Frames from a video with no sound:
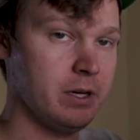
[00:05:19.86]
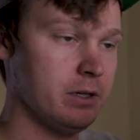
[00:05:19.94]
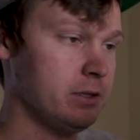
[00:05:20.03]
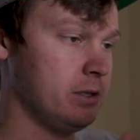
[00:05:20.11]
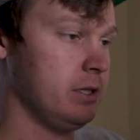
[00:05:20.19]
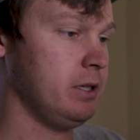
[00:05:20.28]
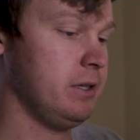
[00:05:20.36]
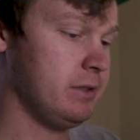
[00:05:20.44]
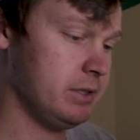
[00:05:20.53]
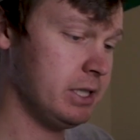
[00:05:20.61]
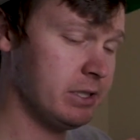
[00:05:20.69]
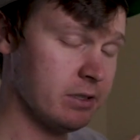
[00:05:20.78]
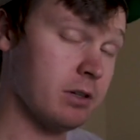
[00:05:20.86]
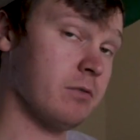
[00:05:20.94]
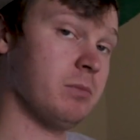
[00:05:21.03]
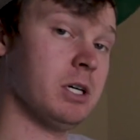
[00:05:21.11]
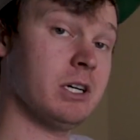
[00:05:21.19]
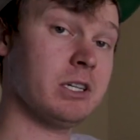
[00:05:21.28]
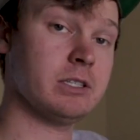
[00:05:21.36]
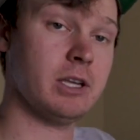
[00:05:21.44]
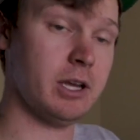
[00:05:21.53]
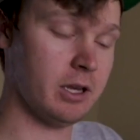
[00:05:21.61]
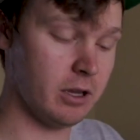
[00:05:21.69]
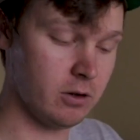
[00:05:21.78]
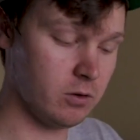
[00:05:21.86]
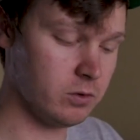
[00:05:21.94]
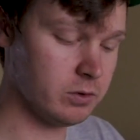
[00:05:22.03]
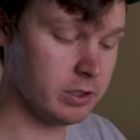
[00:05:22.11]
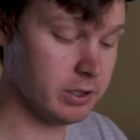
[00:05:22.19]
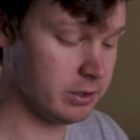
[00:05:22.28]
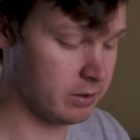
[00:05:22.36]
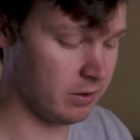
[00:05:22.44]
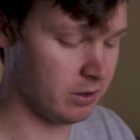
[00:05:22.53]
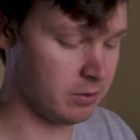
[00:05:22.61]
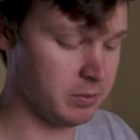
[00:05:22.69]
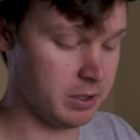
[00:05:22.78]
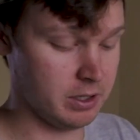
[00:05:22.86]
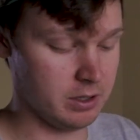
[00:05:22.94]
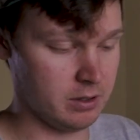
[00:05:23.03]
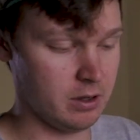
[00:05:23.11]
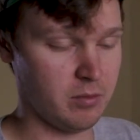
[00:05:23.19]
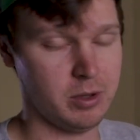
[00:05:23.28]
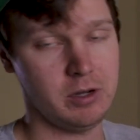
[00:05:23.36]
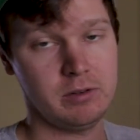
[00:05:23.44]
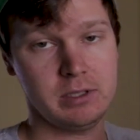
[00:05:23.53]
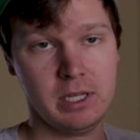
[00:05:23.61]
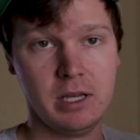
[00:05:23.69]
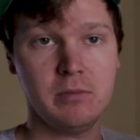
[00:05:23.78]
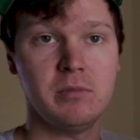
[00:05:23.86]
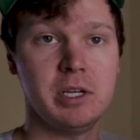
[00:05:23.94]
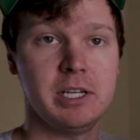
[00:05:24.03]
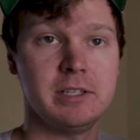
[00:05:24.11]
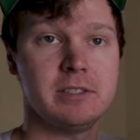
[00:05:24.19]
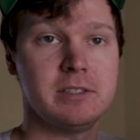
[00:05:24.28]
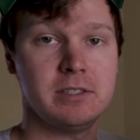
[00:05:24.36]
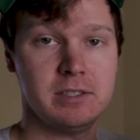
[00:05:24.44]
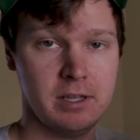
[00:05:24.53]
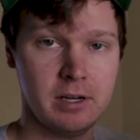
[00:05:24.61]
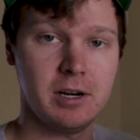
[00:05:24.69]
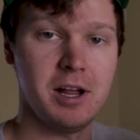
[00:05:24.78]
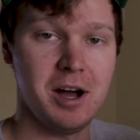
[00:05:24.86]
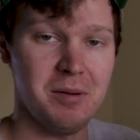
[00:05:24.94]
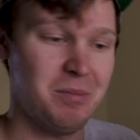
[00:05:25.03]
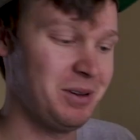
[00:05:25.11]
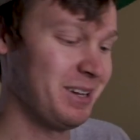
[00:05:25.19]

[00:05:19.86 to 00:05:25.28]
There's the Easy Softbox, and it only took me about 10 minutes to set it up.